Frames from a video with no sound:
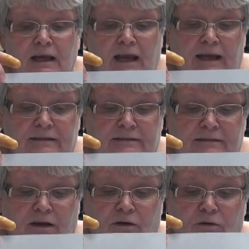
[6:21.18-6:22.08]
And
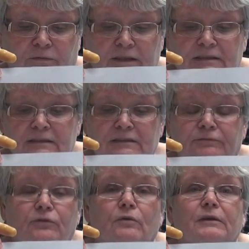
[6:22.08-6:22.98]
so this is the
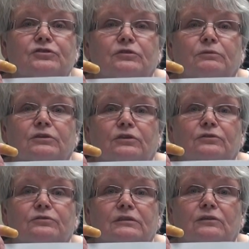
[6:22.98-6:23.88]
form that you would
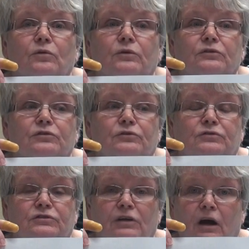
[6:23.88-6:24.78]
use in order to
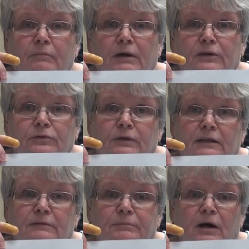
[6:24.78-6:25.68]
stop a
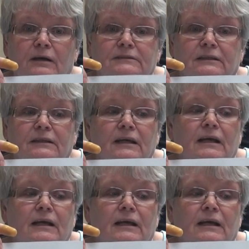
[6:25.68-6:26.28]
direct deposit.